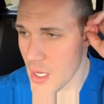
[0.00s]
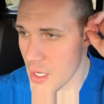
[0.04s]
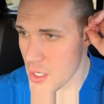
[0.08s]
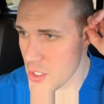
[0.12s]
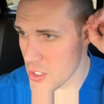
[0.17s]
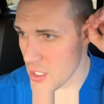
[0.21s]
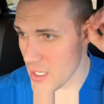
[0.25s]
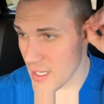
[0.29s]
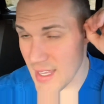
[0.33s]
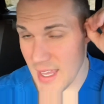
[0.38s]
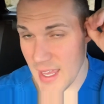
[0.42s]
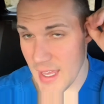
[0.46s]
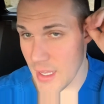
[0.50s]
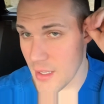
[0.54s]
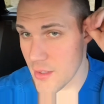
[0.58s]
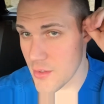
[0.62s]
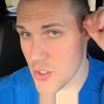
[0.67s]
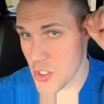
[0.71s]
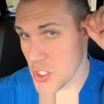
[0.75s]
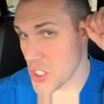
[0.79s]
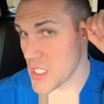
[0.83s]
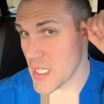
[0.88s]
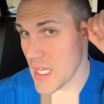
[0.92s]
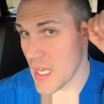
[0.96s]
So you can't
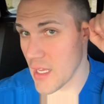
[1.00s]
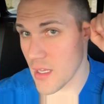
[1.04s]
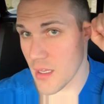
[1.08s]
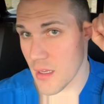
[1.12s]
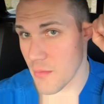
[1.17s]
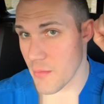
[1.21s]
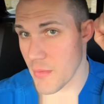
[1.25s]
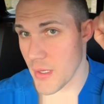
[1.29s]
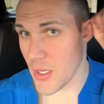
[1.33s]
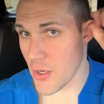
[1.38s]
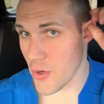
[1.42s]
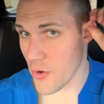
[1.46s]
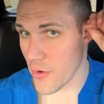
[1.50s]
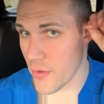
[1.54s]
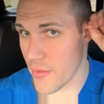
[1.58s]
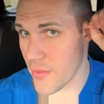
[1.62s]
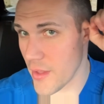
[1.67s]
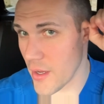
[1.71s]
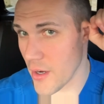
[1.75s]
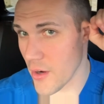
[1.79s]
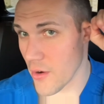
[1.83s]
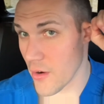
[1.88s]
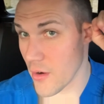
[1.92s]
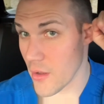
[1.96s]
just take them here and
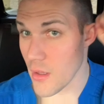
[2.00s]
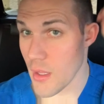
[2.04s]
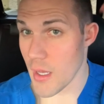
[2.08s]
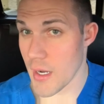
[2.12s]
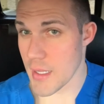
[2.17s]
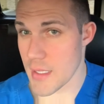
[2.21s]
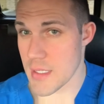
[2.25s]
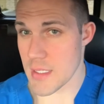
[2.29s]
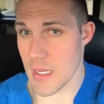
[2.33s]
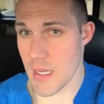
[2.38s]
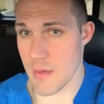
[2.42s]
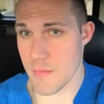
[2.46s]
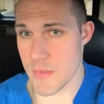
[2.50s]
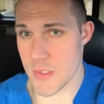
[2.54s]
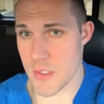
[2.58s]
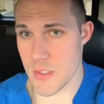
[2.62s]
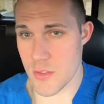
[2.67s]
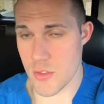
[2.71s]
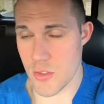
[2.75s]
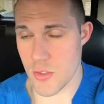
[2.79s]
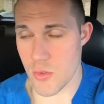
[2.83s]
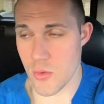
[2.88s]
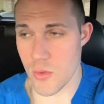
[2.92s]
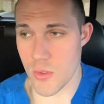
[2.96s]
there, and a lot of times the
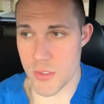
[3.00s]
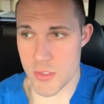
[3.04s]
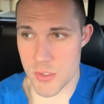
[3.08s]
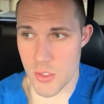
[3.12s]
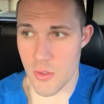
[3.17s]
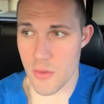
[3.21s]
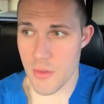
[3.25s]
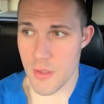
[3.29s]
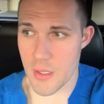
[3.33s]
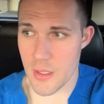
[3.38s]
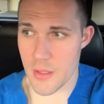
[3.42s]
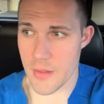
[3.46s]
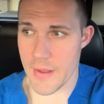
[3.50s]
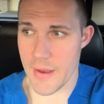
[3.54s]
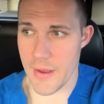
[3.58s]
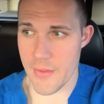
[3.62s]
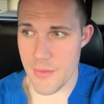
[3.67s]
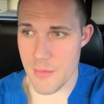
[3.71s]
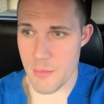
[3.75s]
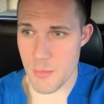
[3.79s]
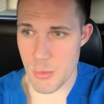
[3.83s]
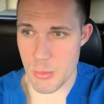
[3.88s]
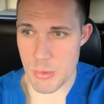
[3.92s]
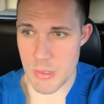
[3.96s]
schools only allow
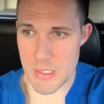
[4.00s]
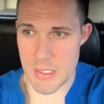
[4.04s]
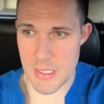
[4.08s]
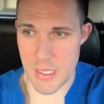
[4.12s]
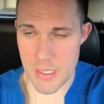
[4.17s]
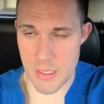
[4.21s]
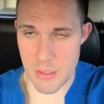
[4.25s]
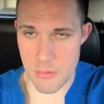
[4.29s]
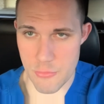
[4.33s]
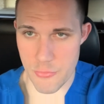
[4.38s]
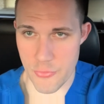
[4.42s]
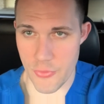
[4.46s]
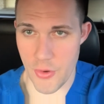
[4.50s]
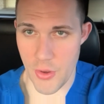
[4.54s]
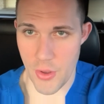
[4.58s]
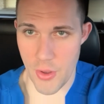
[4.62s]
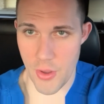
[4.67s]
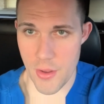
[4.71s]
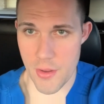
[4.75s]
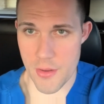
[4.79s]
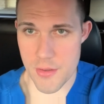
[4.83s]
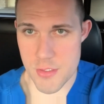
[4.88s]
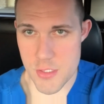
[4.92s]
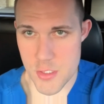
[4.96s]
them to be taken
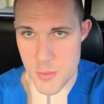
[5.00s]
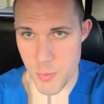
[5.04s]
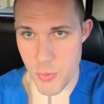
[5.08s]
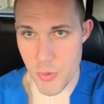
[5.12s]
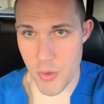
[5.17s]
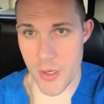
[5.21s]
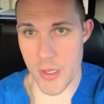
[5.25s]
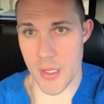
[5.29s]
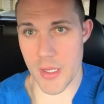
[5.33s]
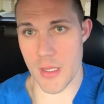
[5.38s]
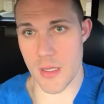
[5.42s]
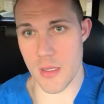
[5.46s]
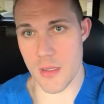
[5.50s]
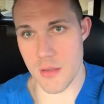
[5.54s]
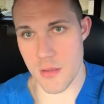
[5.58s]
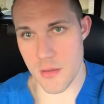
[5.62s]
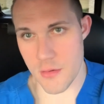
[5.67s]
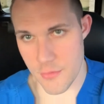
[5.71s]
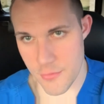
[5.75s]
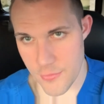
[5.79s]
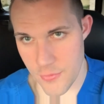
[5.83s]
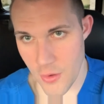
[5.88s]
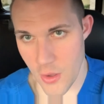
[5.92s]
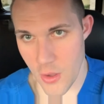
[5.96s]
fall, spring,
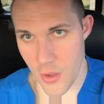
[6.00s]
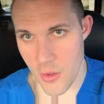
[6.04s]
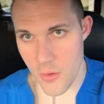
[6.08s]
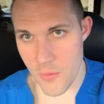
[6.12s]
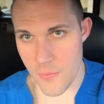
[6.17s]
fall.